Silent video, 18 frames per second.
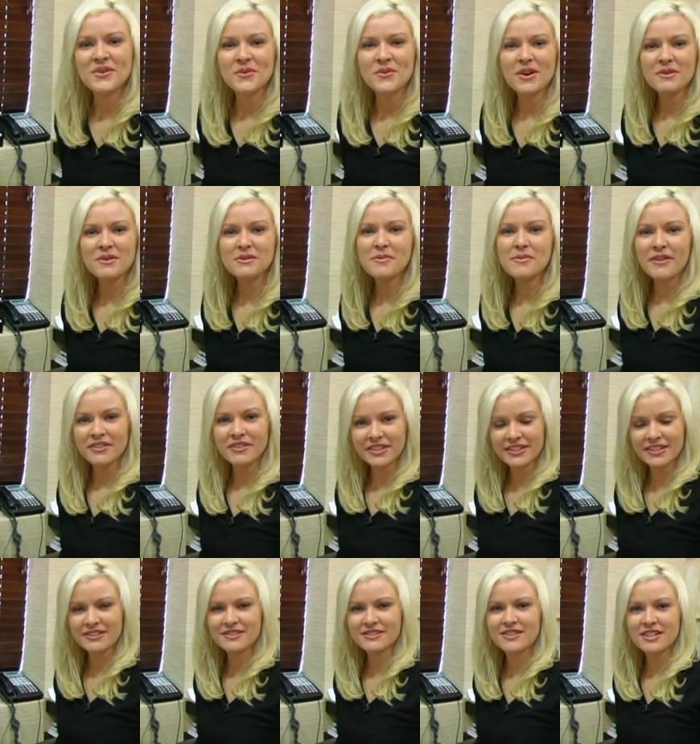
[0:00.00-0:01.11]
welcome to Beverly
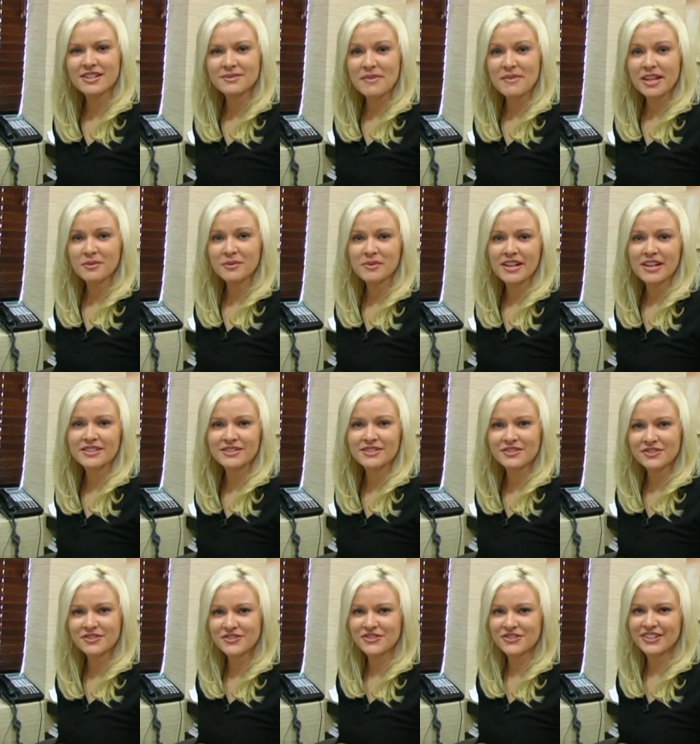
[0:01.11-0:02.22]
Hills Cosmetic Plastic
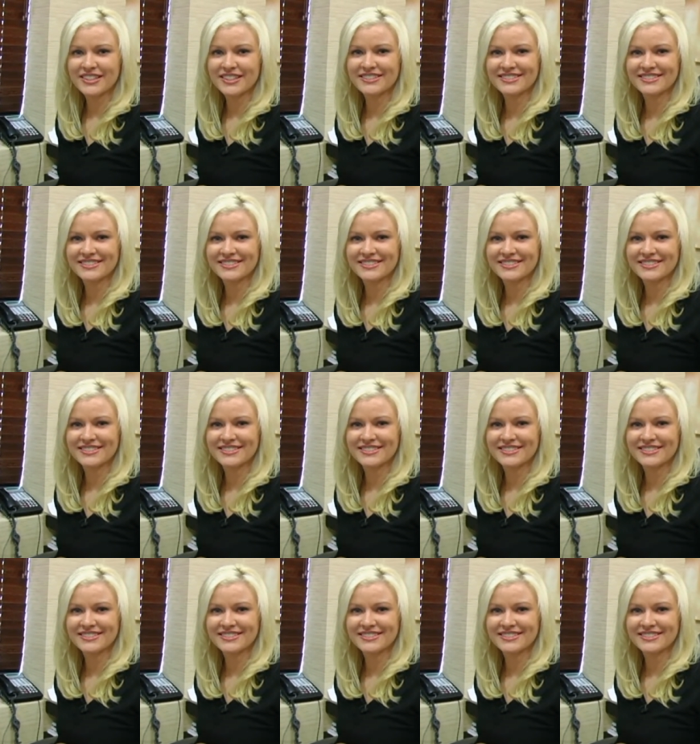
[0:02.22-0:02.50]
Surgery.